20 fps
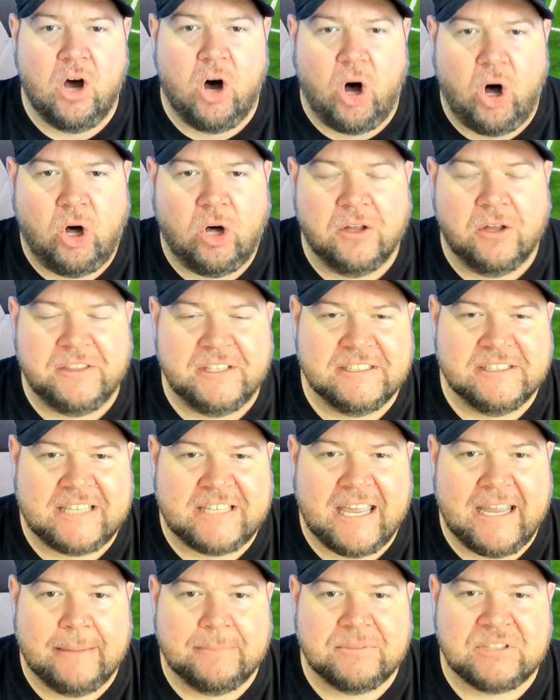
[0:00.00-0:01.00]
all of these
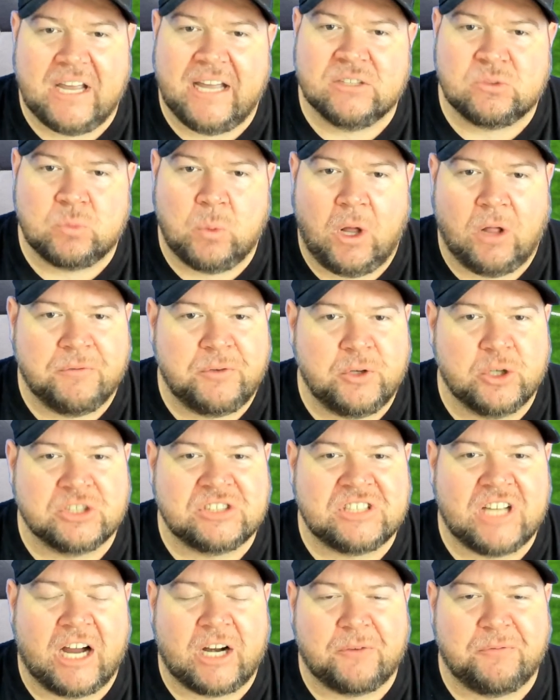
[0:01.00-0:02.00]
games as well. If you're a
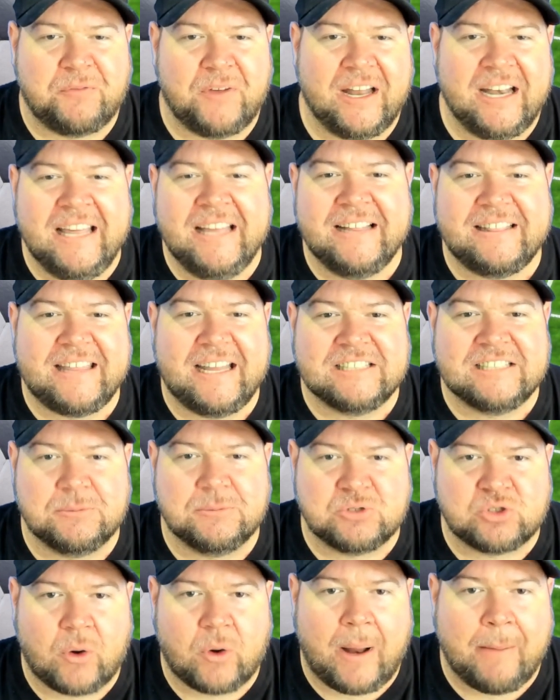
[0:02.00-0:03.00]
soccer fan, hit that
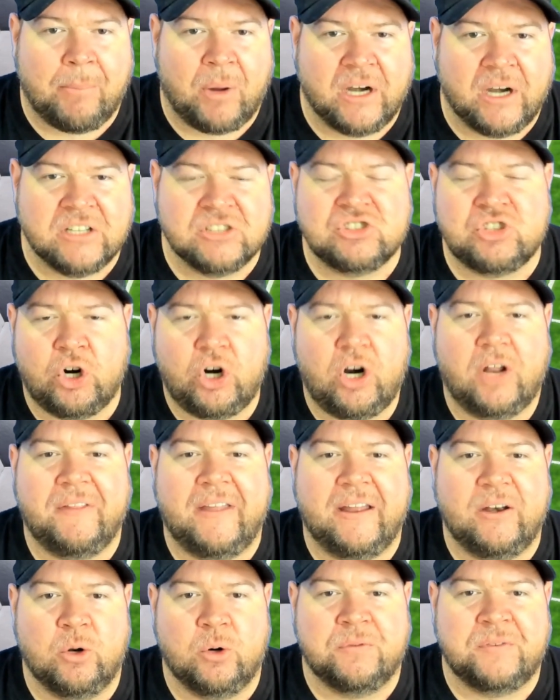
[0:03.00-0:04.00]
subscribe button, turn on
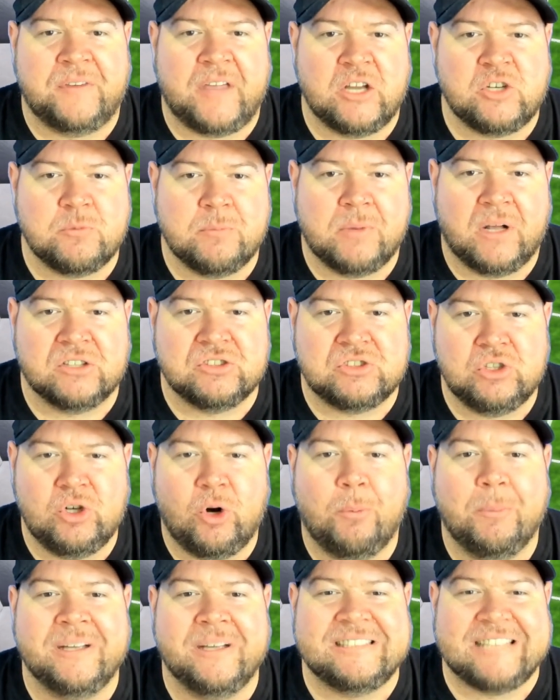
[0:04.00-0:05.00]
that notification bell so you
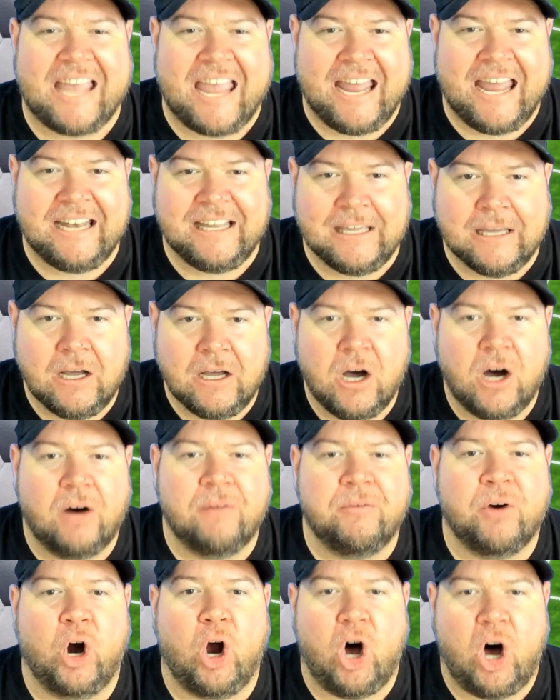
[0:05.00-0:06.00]
don't miss any
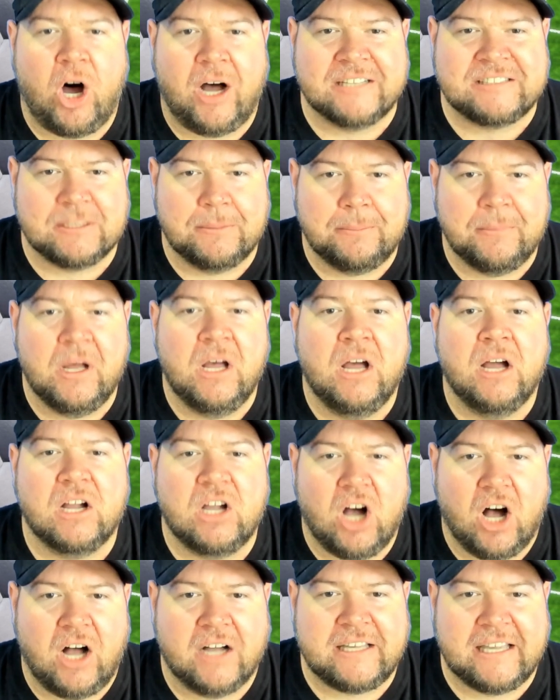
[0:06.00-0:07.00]
of our awesome
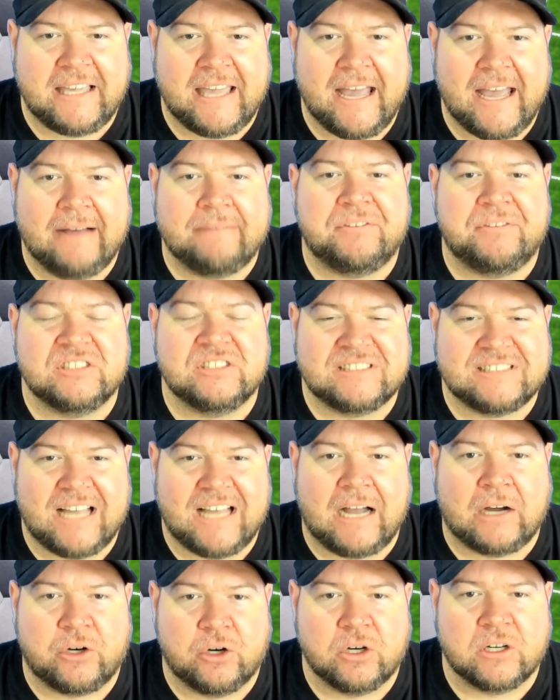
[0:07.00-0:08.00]
CONCACAF
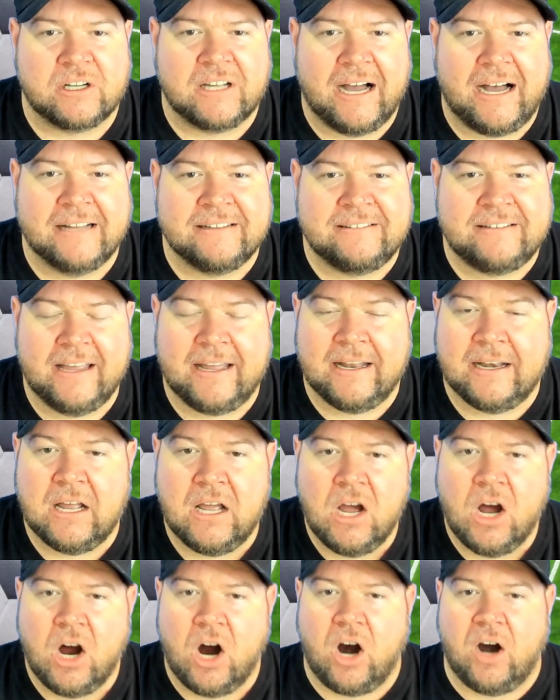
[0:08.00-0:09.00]
soccer content.
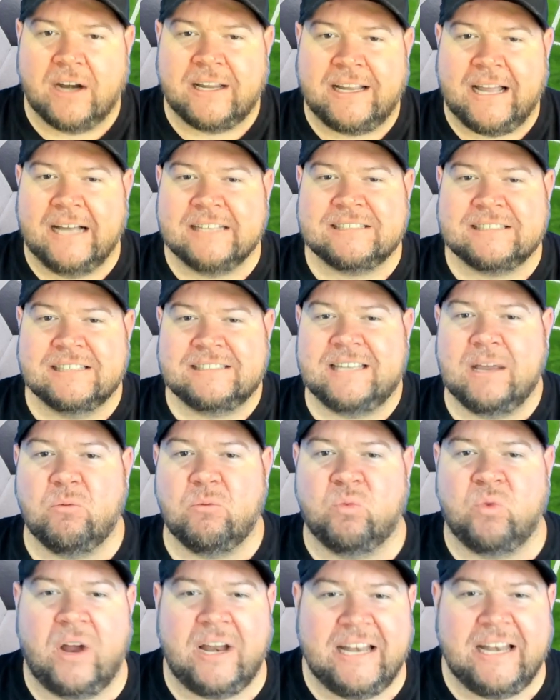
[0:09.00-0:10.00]
All right, guys, let's
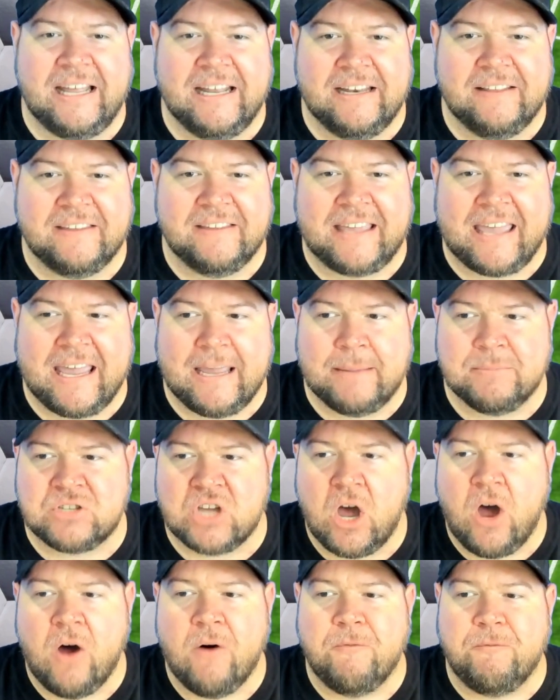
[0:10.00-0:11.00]
get right into the games.
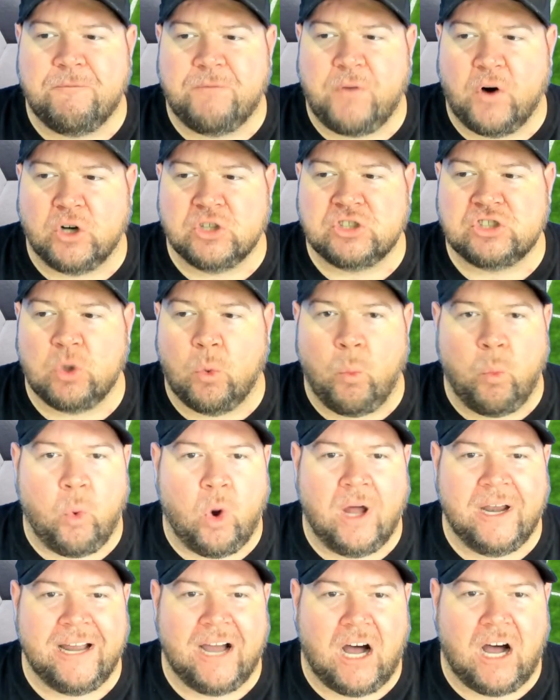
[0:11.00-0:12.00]
First
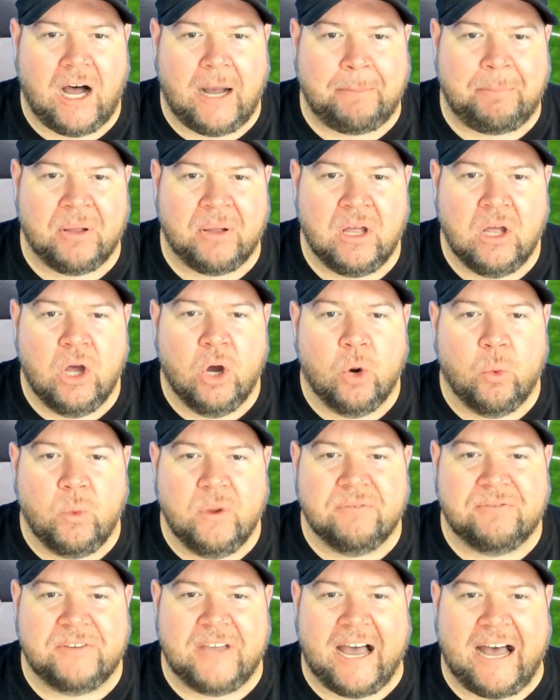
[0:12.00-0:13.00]
one up,
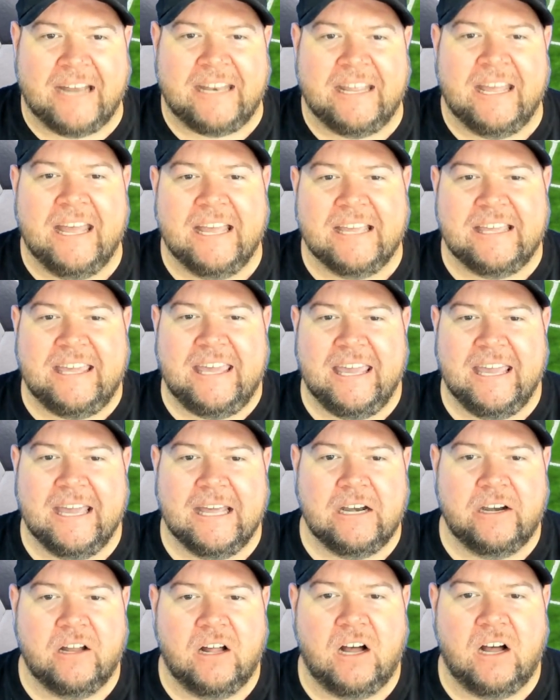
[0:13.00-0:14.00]
we've got
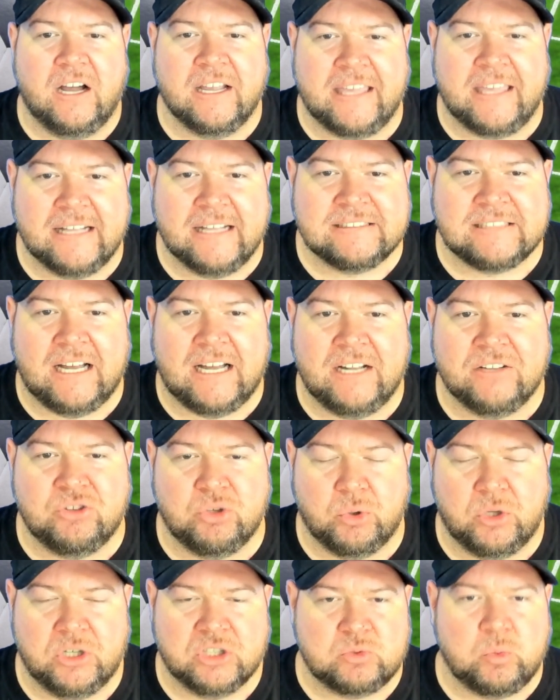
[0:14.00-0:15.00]
Canada against
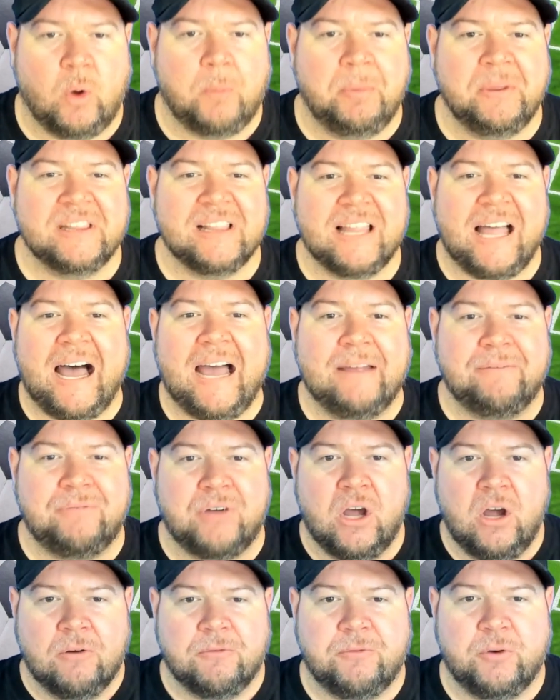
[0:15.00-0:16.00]
Honduras. We'll be live
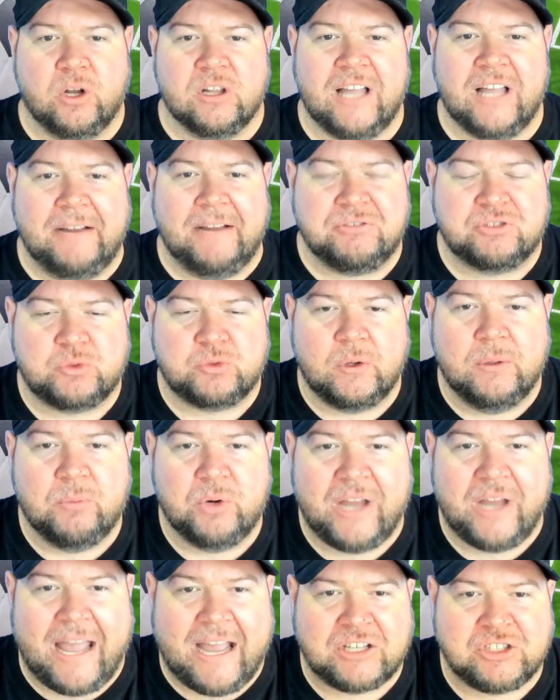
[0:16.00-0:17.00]
for a live stream
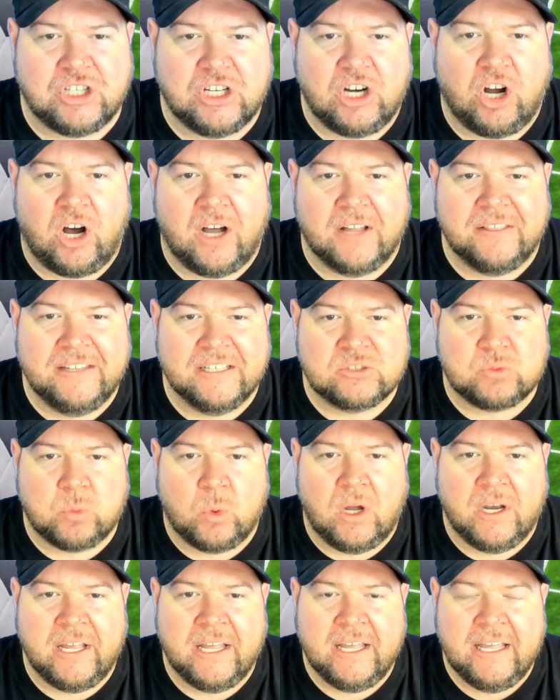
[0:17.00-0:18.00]
reaction on this
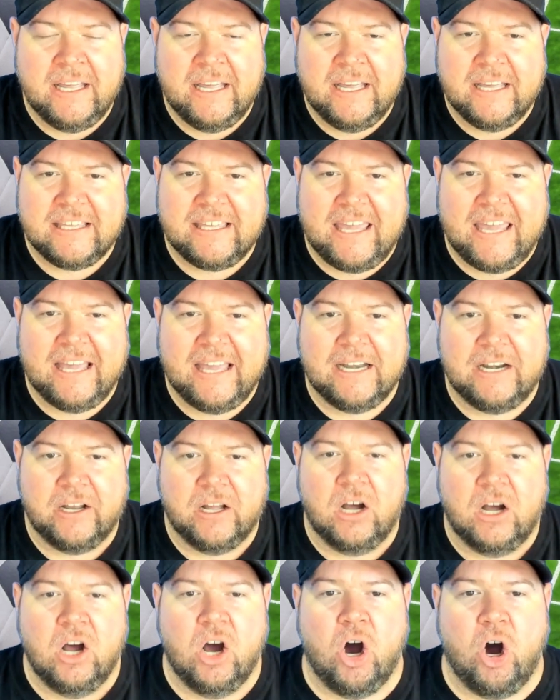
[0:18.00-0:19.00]
one.
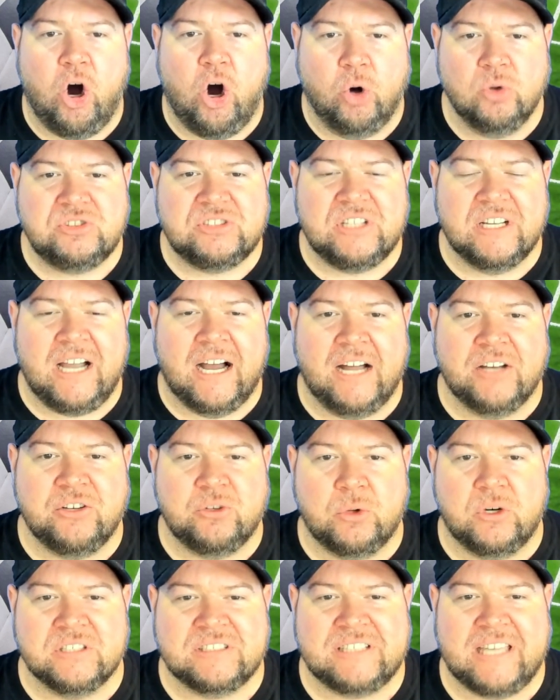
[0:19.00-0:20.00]
Canada hosting
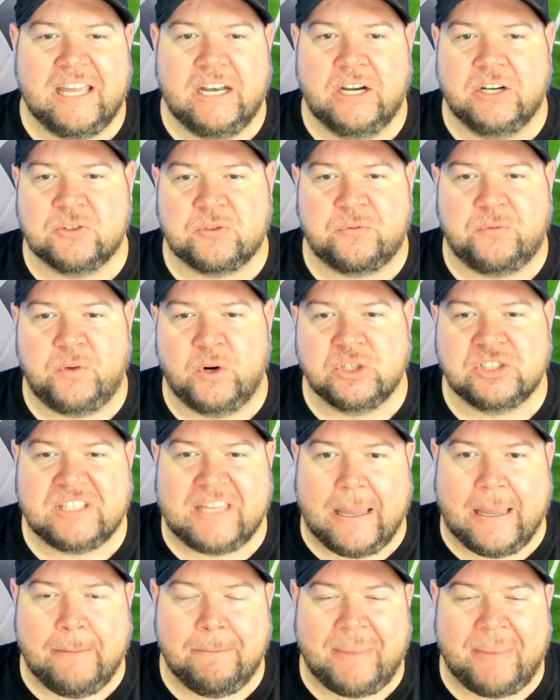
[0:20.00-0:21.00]
Honduras, Canada's first
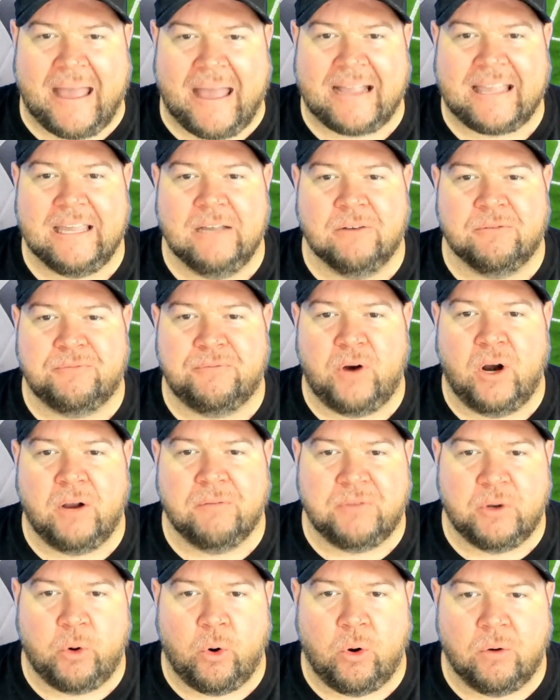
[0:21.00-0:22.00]
game back in front
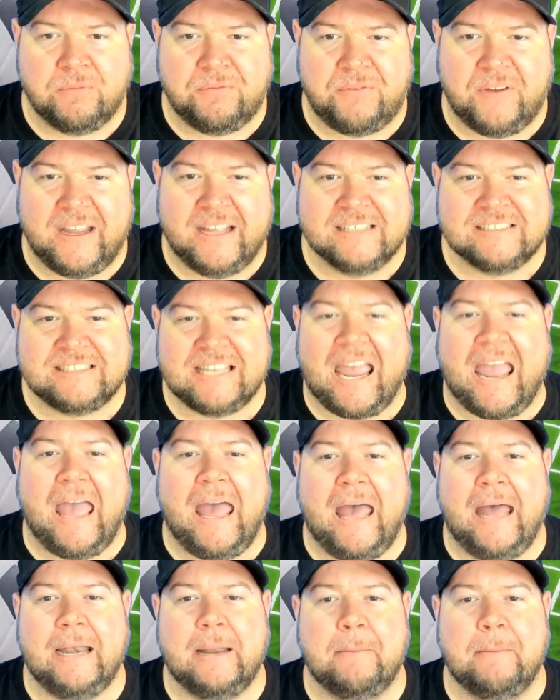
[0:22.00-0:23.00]
of their own fans
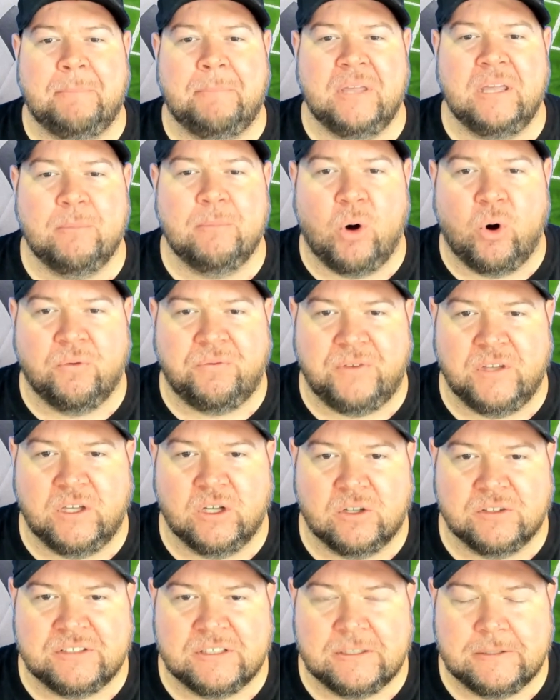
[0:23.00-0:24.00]
at BMO
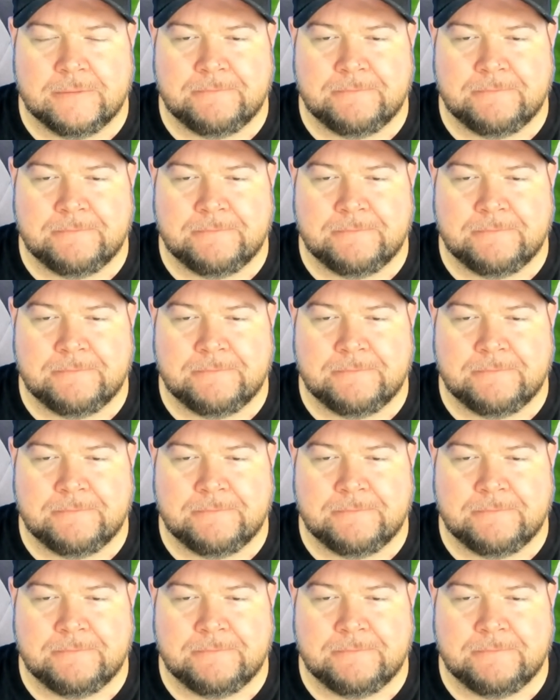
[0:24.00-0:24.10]
Field.